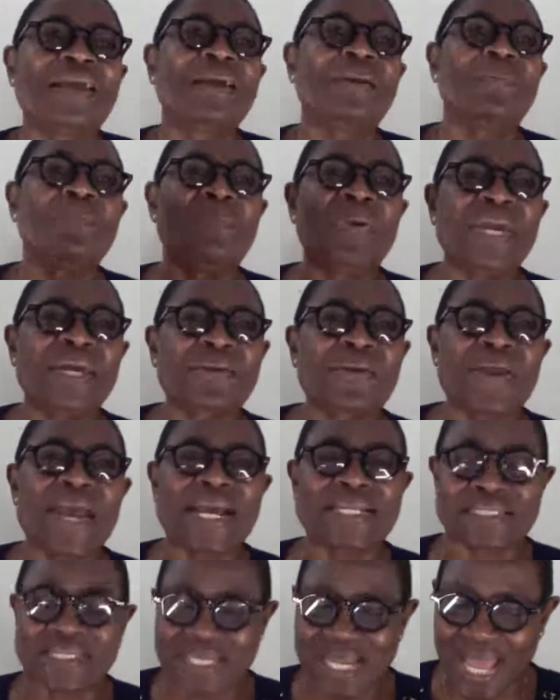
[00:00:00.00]
better
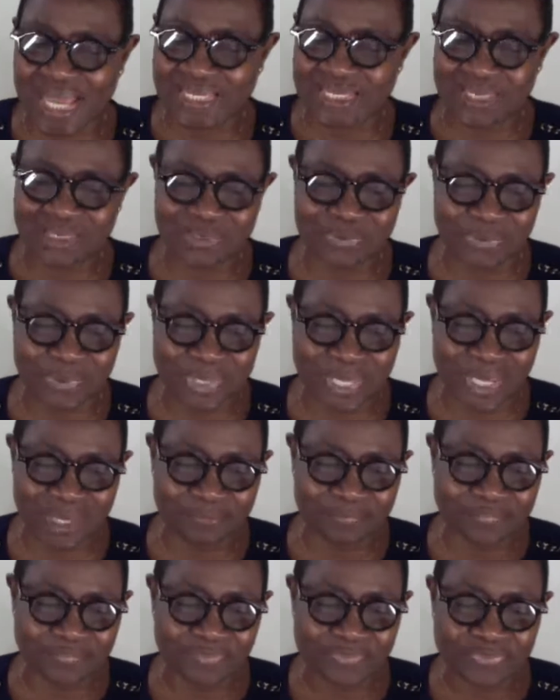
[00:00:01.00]
at night,
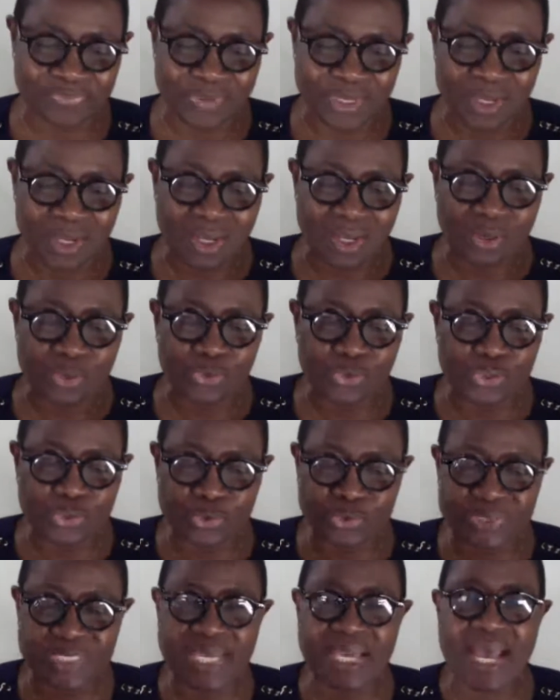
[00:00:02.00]
okay?
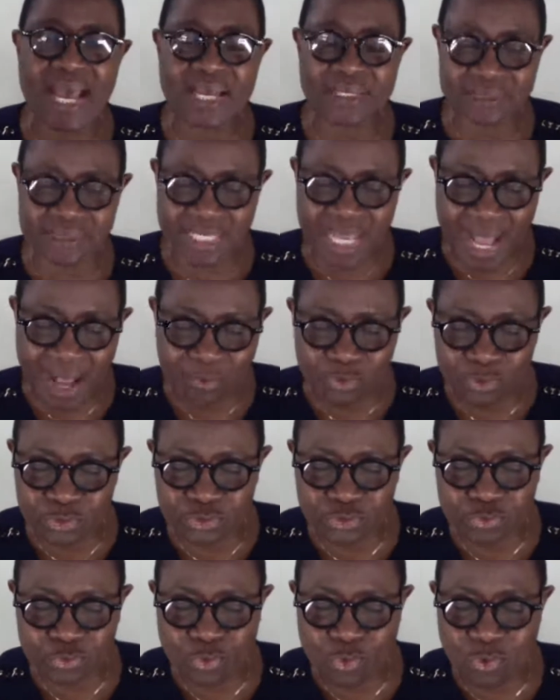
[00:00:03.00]
Use a hand towel
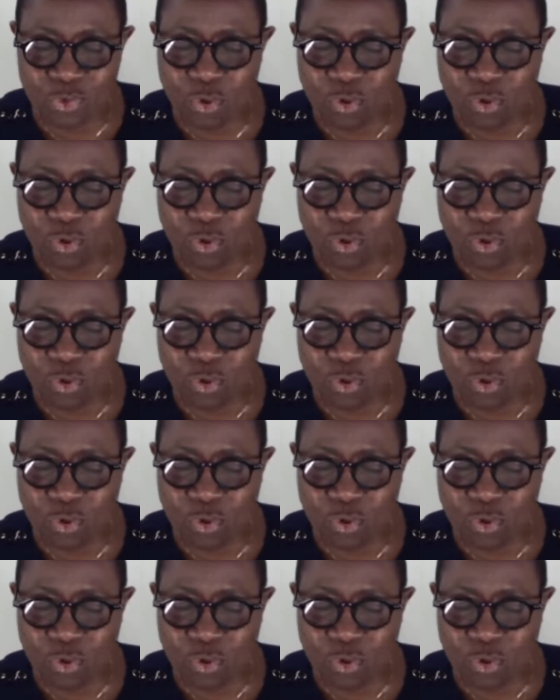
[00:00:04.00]
to